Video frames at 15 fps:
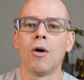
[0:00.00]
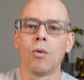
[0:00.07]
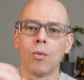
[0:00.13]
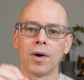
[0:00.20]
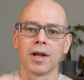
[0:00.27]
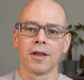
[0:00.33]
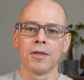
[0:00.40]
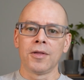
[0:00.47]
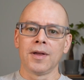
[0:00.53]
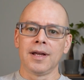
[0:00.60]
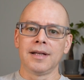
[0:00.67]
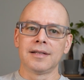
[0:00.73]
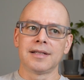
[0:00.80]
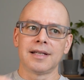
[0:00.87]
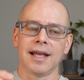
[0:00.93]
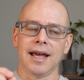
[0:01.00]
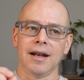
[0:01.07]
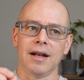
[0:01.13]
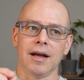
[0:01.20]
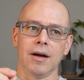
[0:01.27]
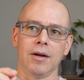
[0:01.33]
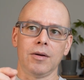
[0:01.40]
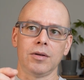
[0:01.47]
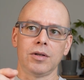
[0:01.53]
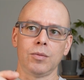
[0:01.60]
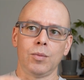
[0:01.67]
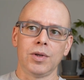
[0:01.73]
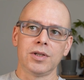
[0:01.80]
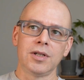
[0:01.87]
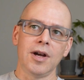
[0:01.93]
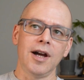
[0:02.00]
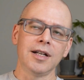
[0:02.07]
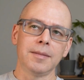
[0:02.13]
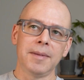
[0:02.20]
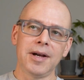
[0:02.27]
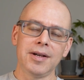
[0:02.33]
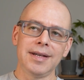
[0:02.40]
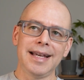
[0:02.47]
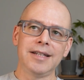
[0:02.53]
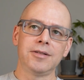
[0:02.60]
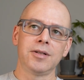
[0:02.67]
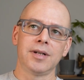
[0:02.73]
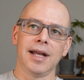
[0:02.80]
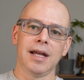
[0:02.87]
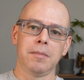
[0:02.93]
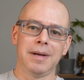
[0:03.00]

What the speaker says: One of the things that was talked about yesterday,